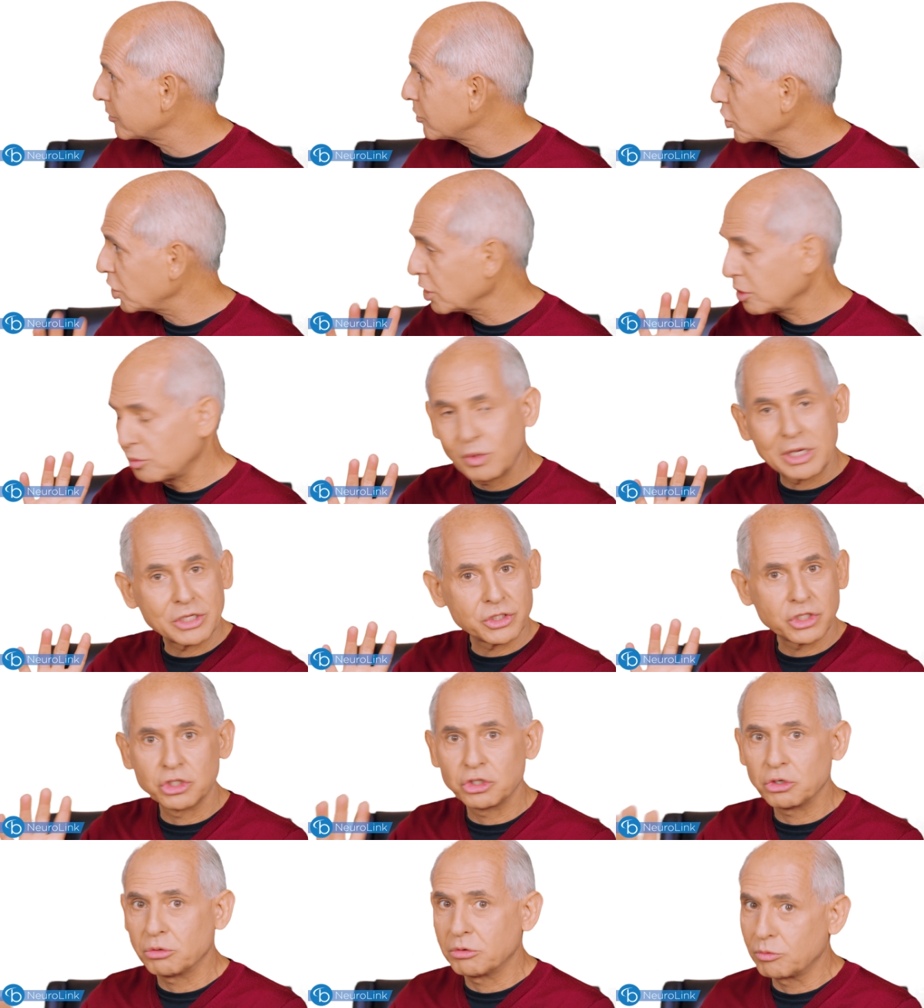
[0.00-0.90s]
she
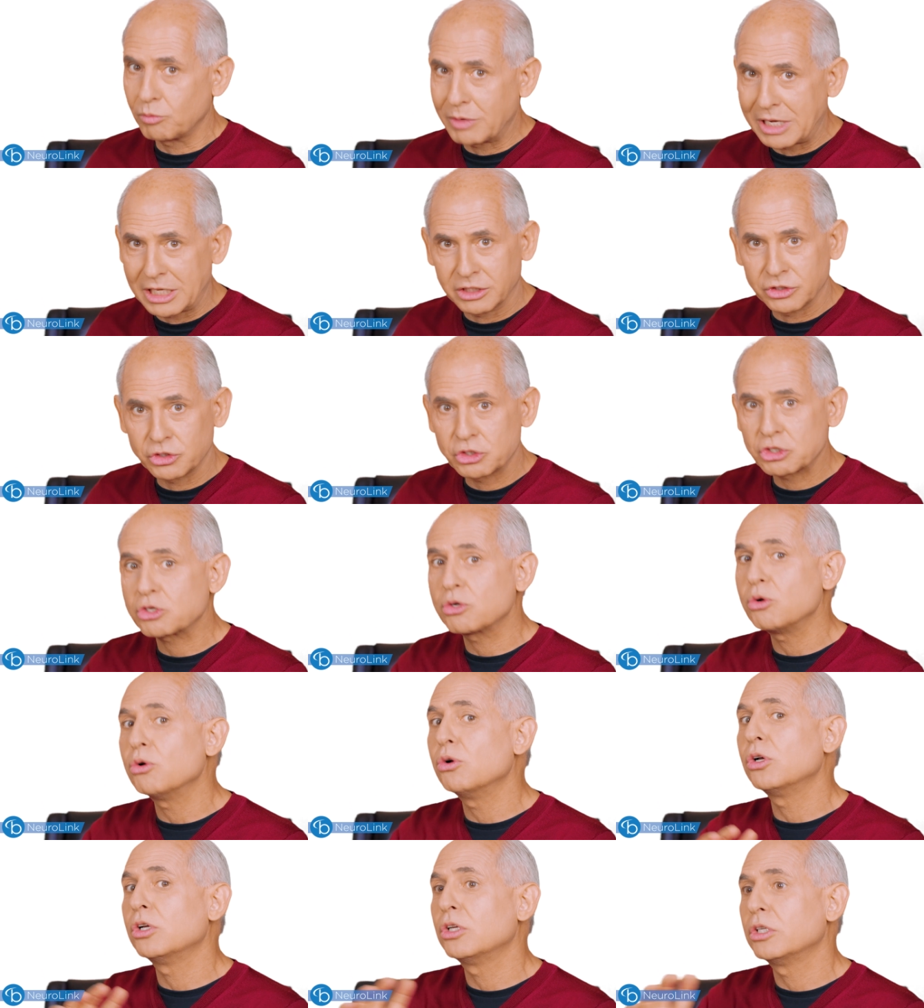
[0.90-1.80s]
wasn't doing well in
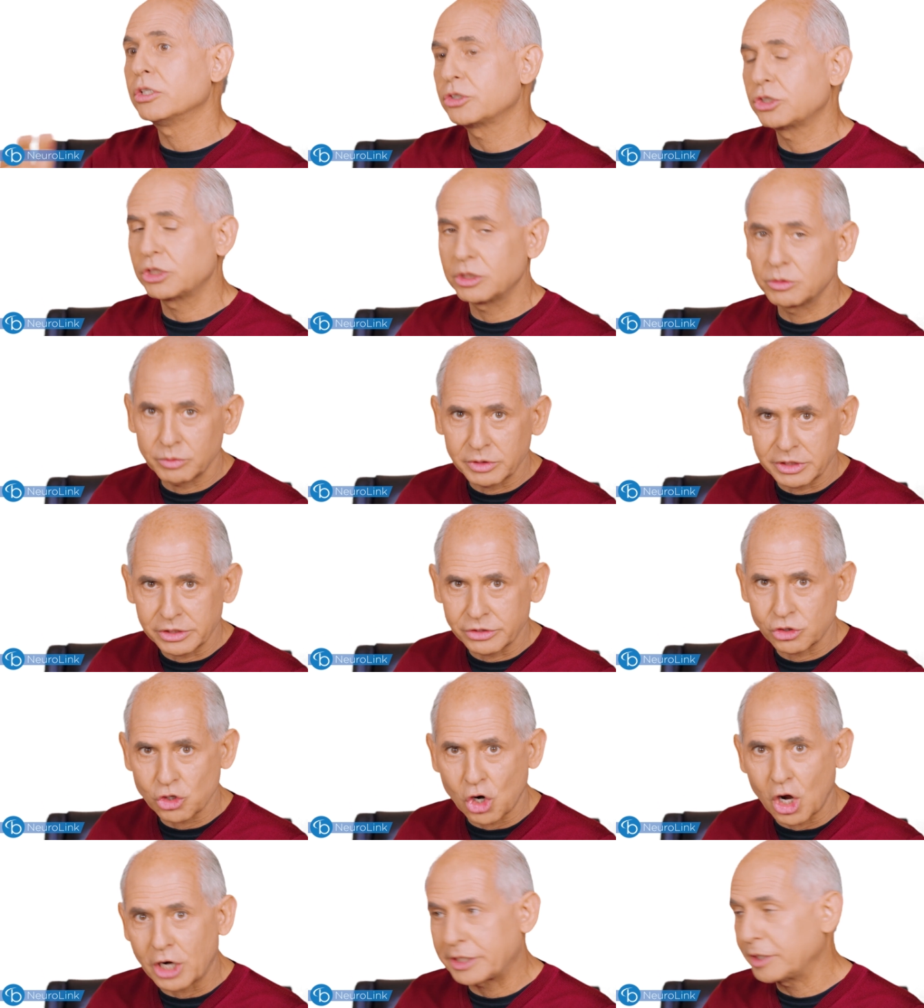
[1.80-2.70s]
school. She
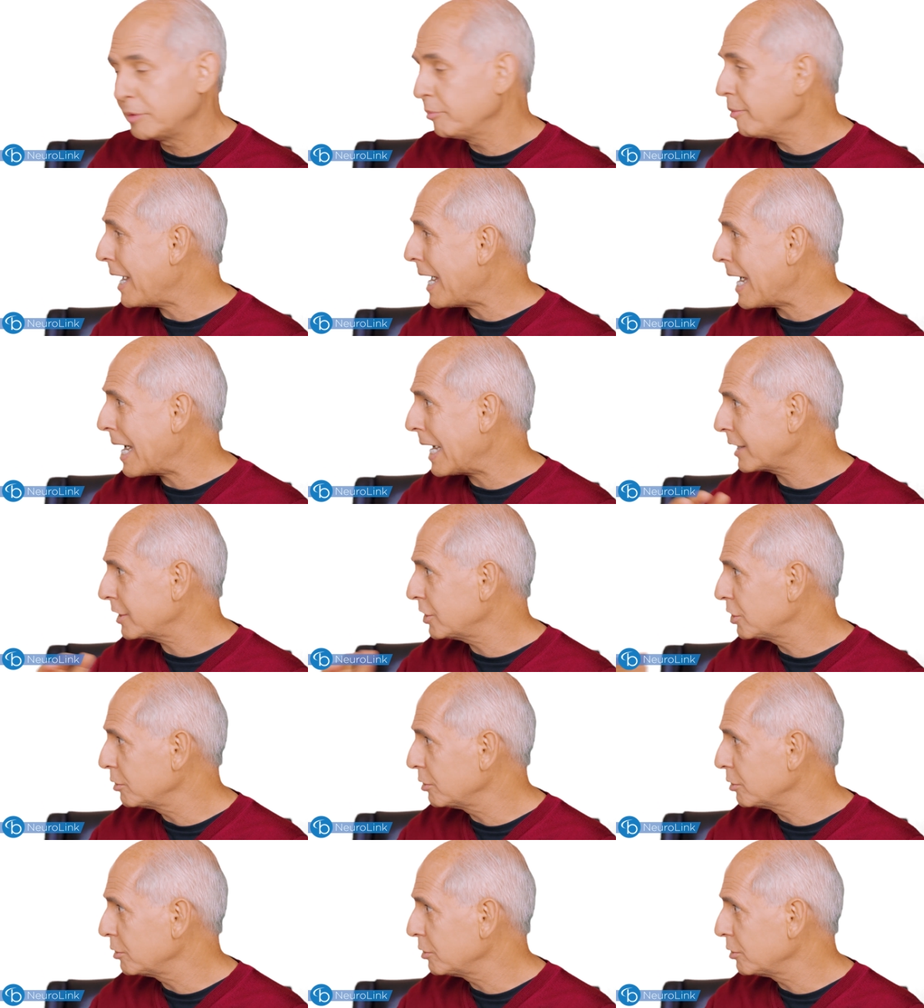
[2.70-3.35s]
was talking back.